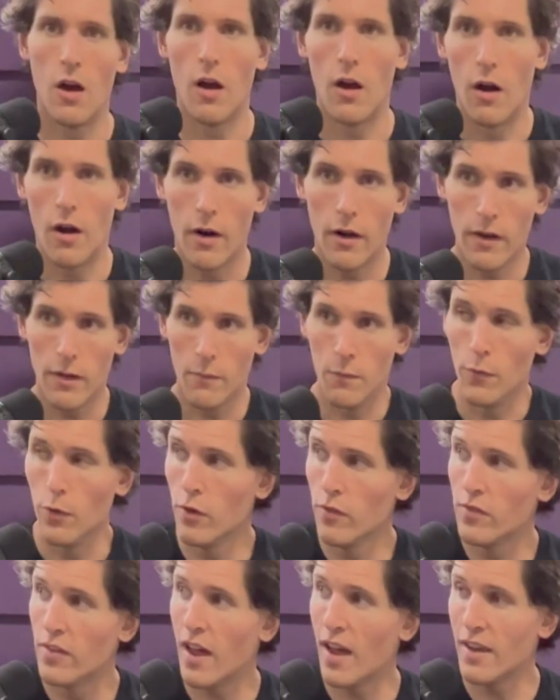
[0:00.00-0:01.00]
All right,
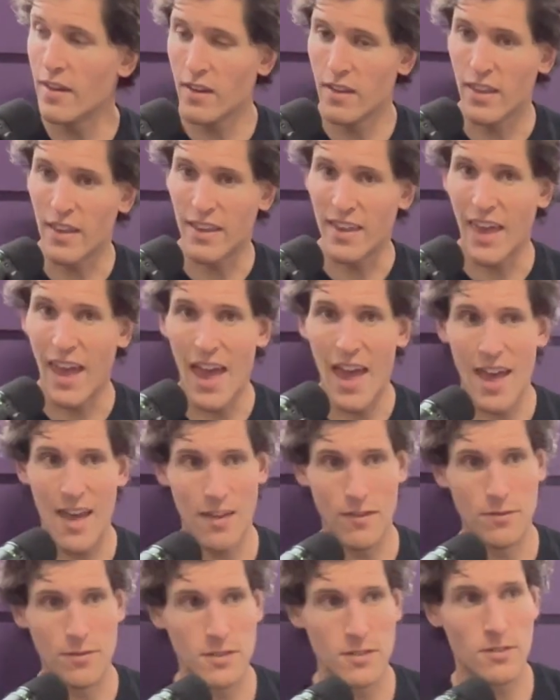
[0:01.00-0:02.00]
moved on to the
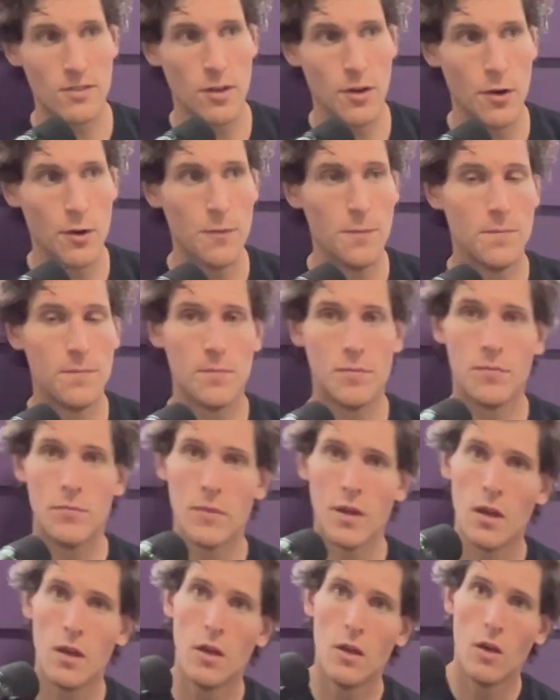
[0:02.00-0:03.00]
calves. So
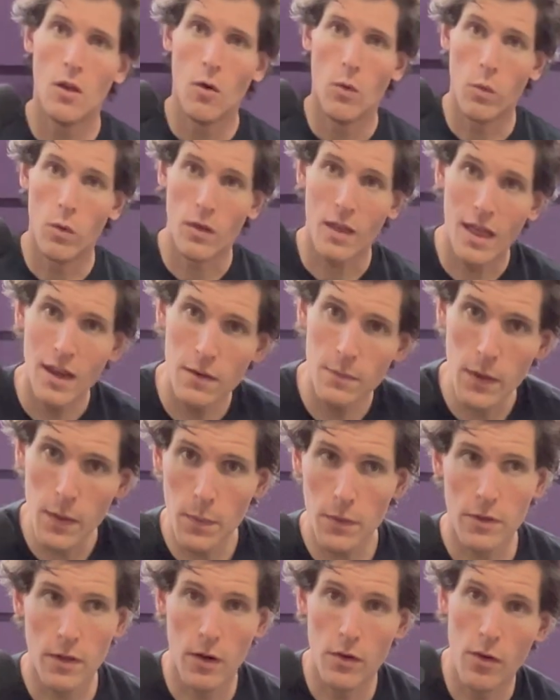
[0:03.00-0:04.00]
what a lot of
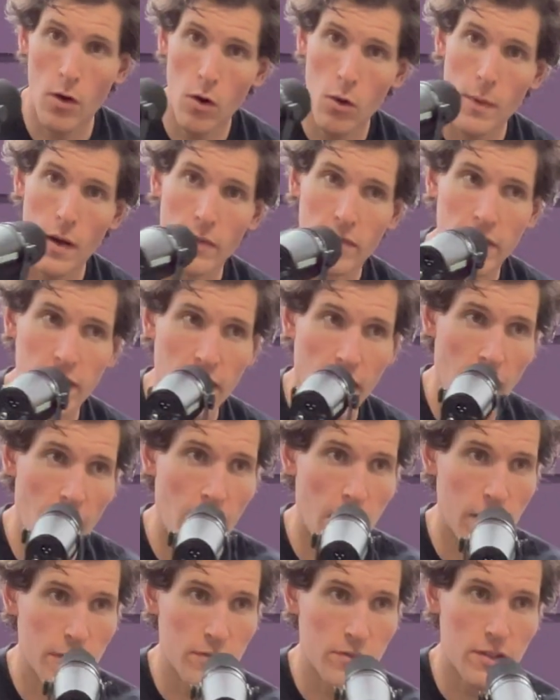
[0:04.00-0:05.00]
people don't know about the
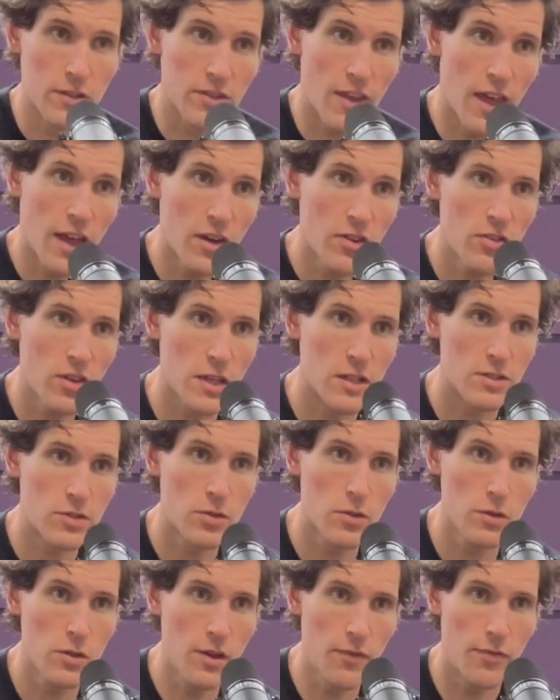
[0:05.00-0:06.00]
calves, it's actually
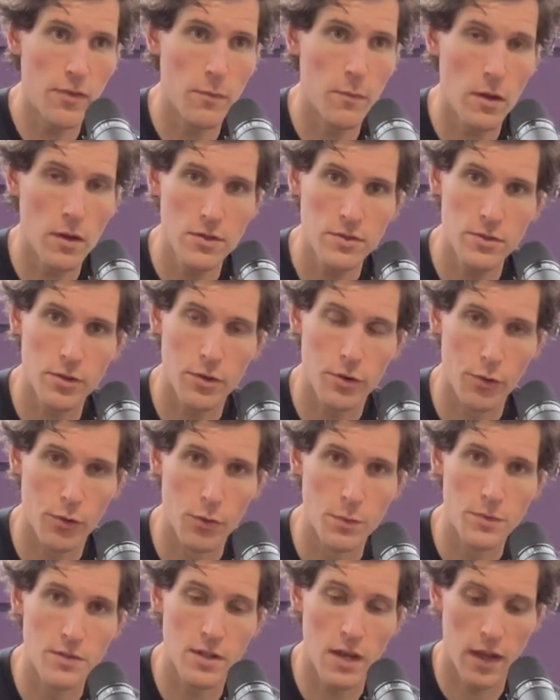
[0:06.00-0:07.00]
2 different muscle
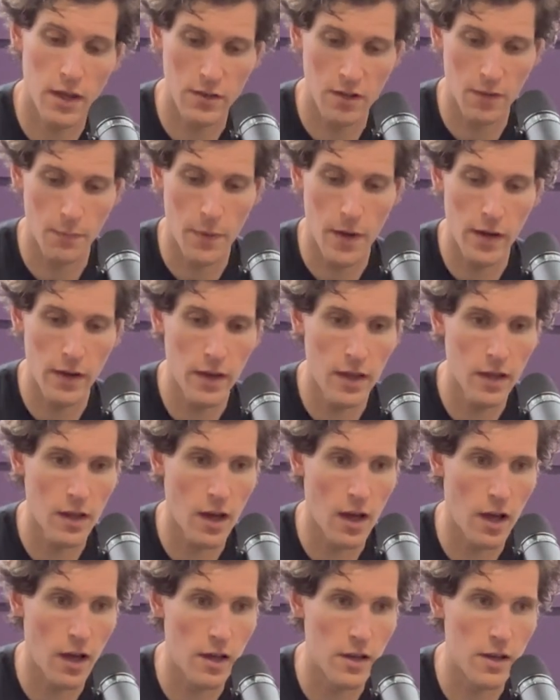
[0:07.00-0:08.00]
groups, and depending
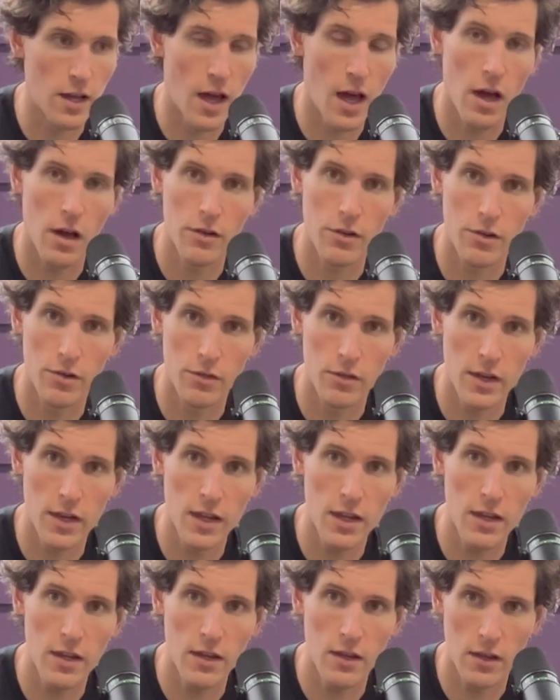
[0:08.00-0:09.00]
on how your
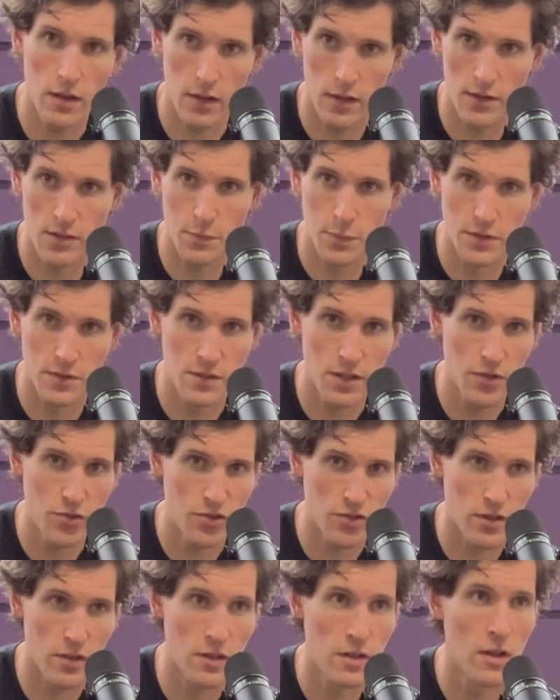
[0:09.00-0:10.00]
knee is
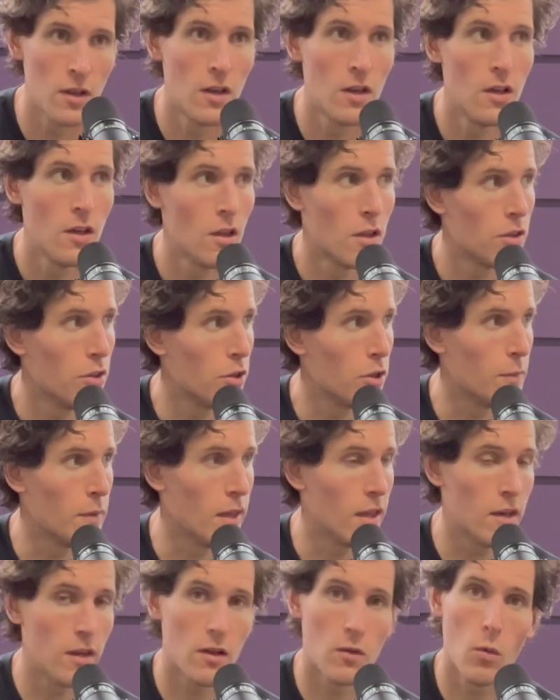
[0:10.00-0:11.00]
positioned, you could be
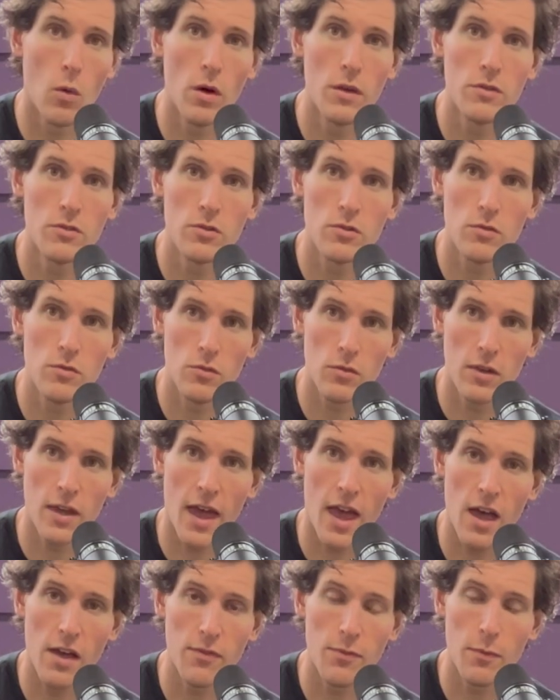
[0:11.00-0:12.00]
hitting one
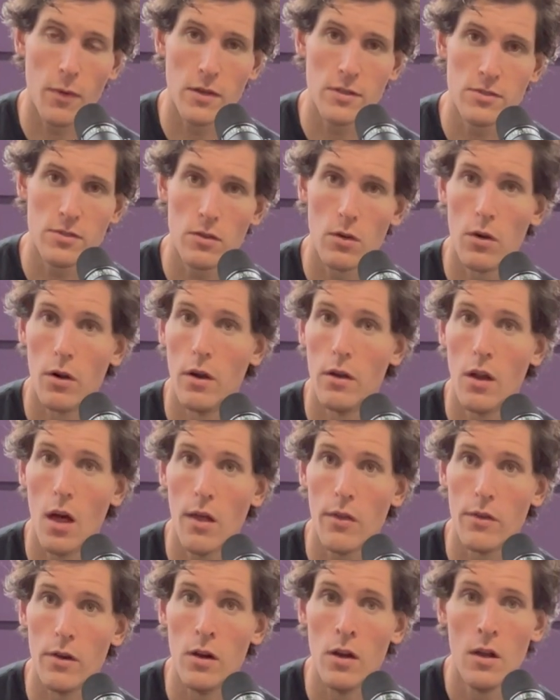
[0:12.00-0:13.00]
calf muscle or
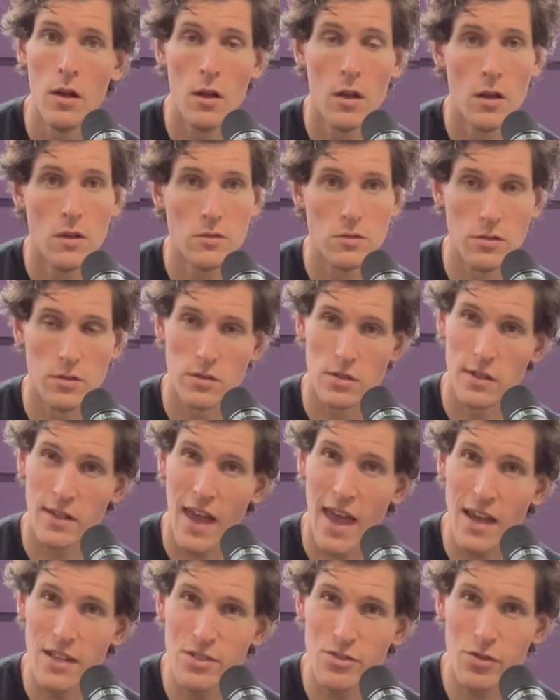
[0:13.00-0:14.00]
another. So there's a
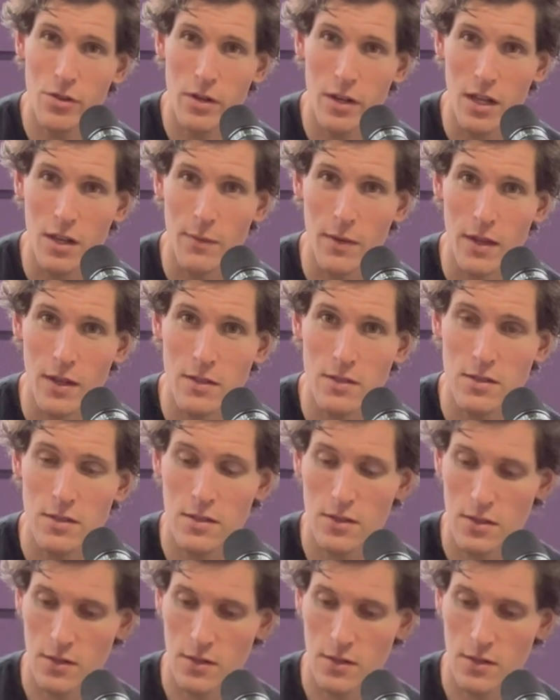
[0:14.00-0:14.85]
gastrocnemius.